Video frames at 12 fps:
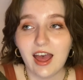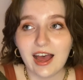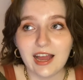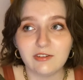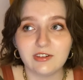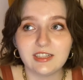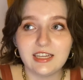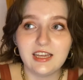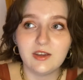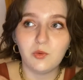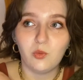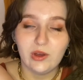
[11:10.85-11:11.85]
I
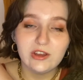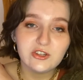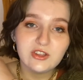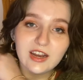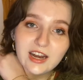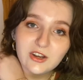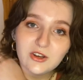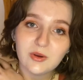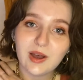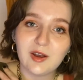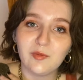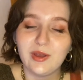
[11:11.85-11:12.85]
really wish that I knew
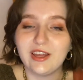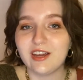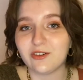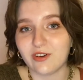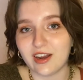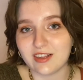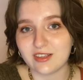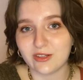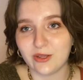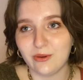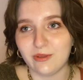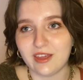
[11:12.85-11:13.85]
how to be an internet
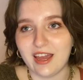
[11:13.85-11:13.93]
sleuth.